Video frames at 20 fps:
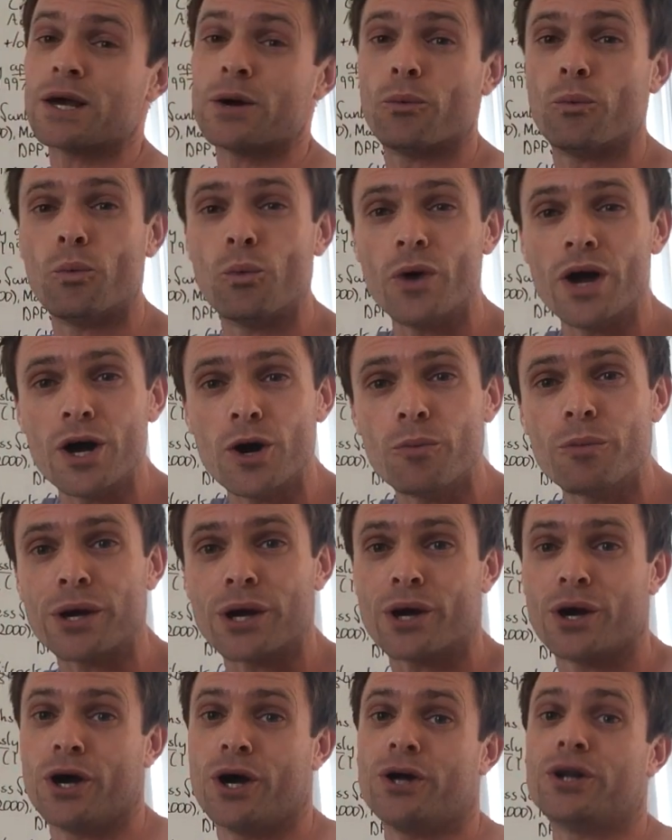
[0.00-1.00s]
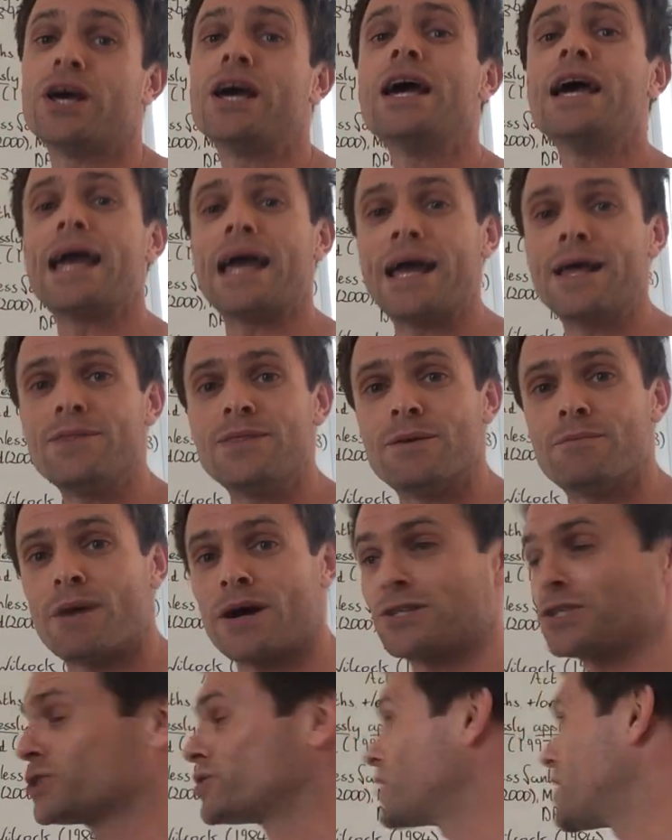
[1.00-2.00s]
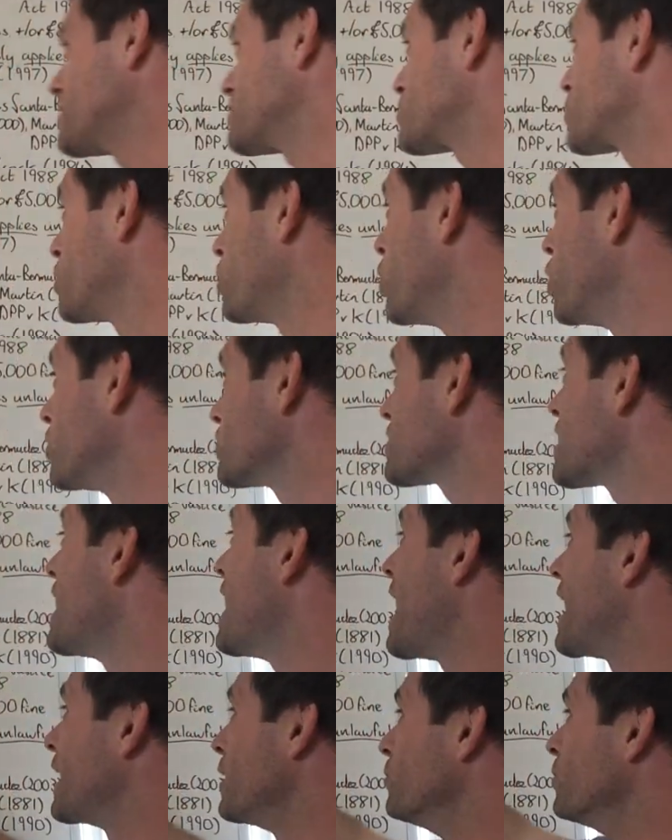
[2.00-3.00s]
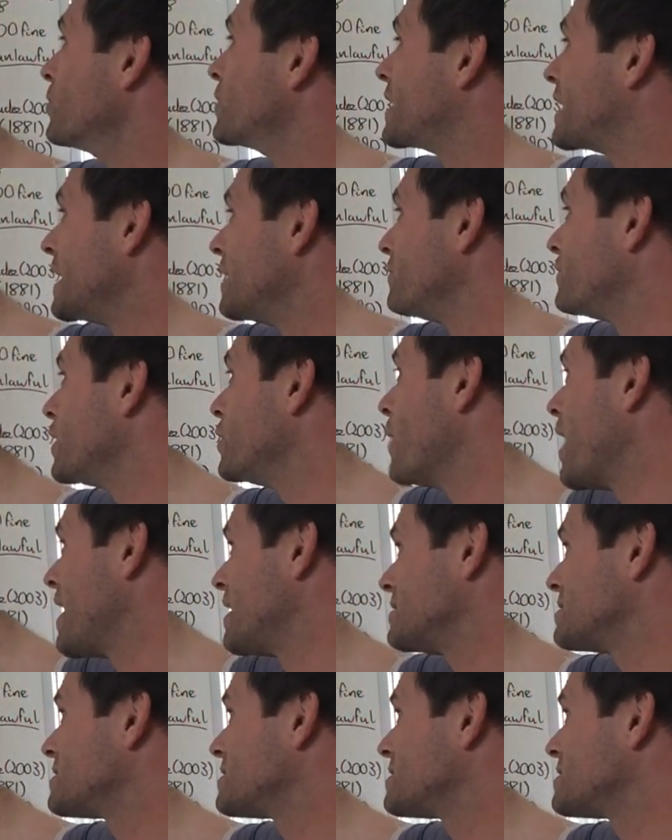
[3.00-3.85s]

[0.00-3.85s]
It will be heard in the magistrate's court and it will give you a